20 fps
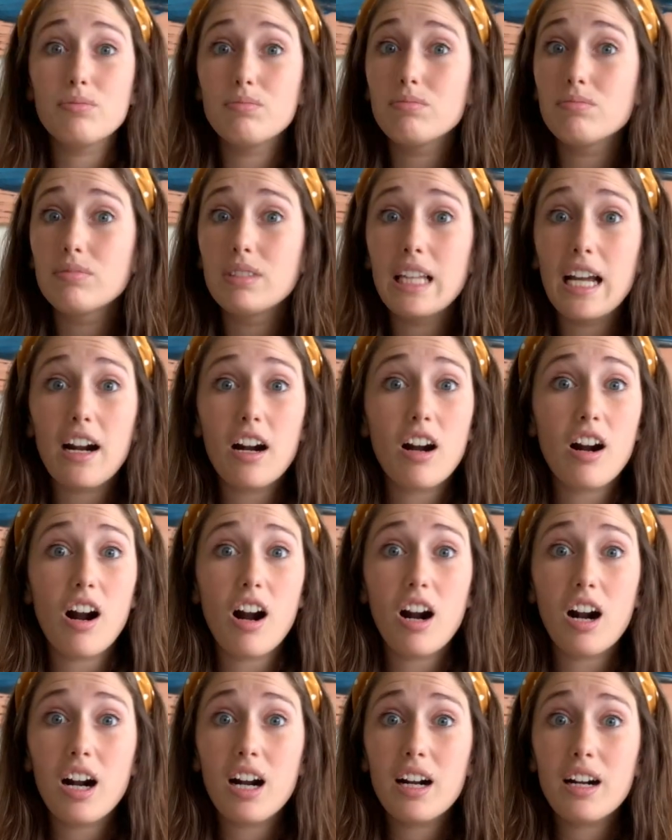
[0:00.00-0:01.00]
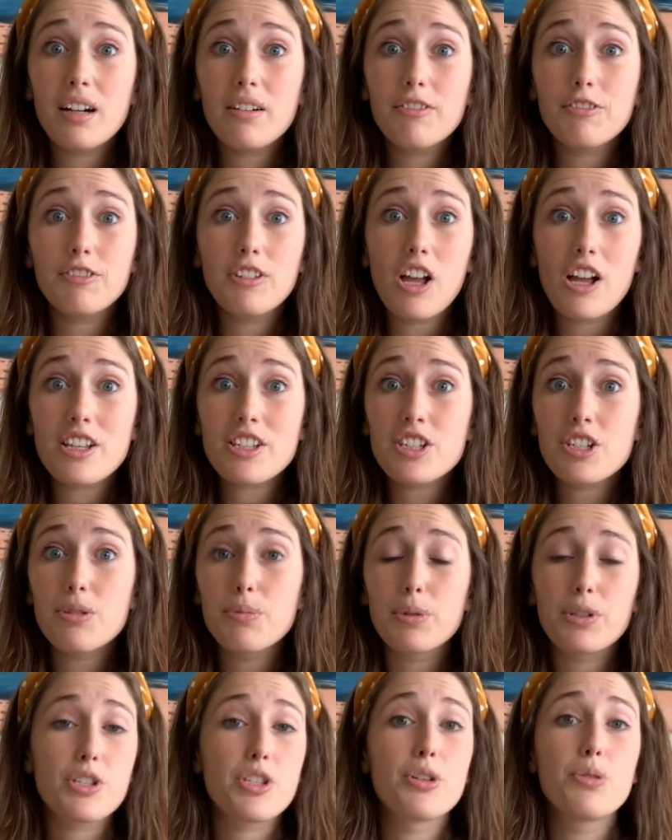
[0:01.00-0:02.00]
There are floss
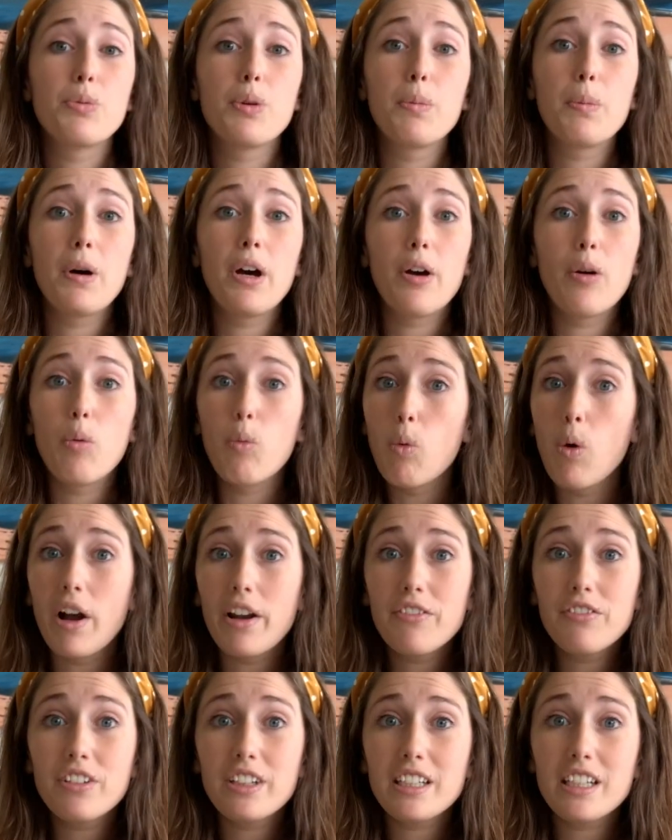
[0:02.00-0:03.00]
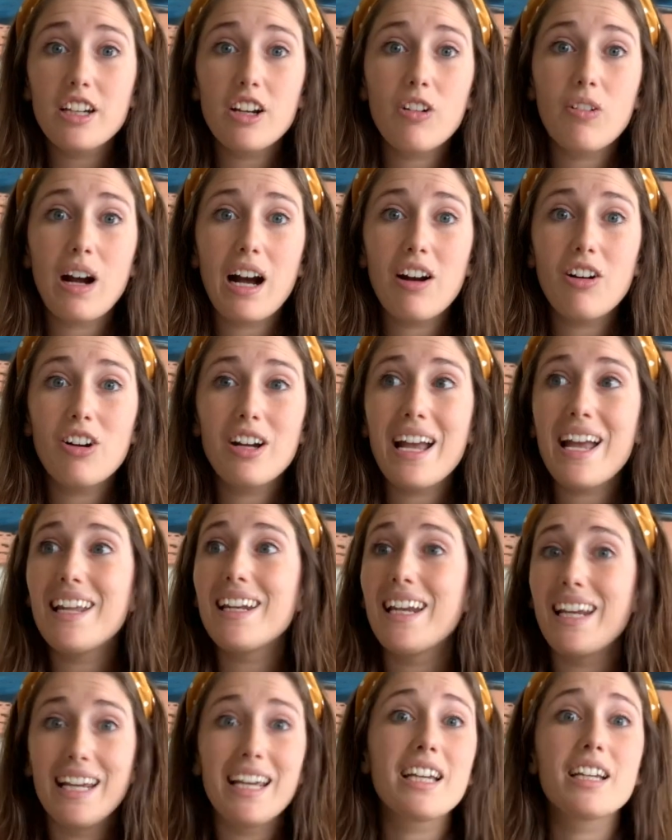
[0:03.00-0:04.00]
tubers who will put one video out and
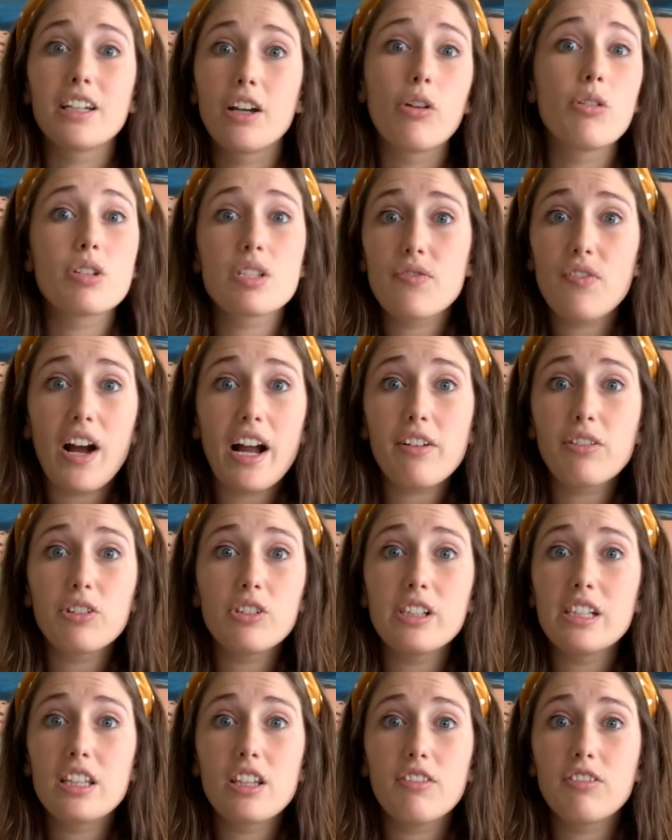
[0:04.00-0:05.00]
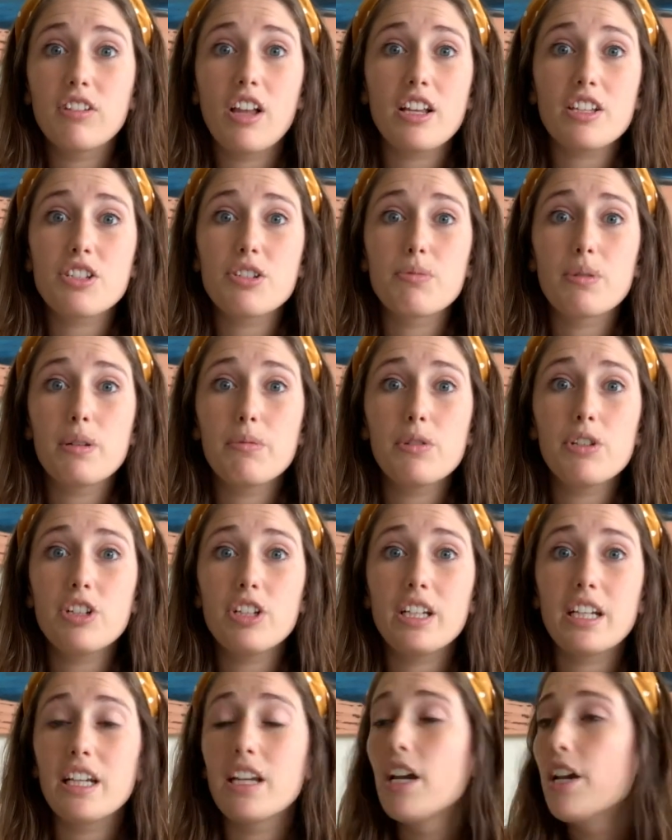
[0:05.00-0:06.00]
it goes viral in the floss tube
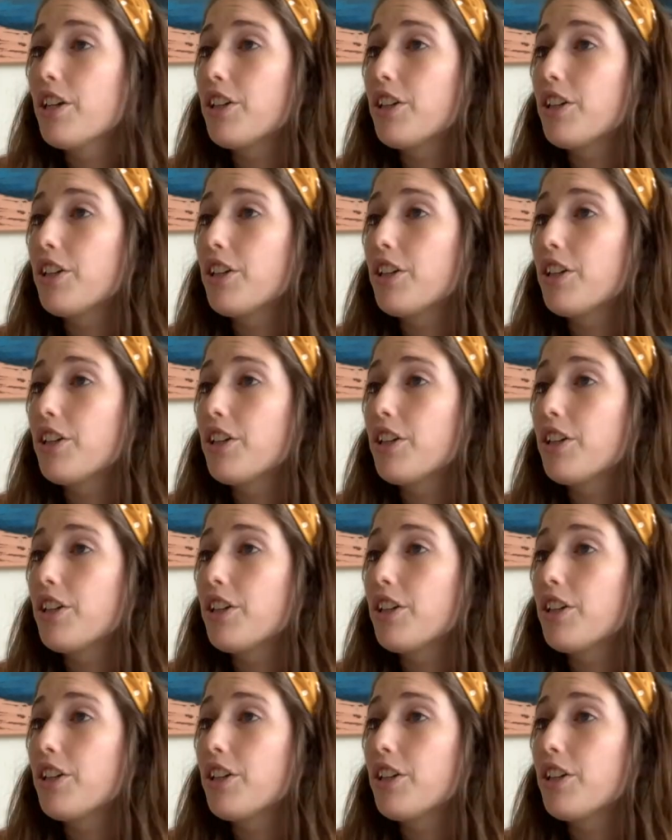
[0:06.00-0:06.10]
community.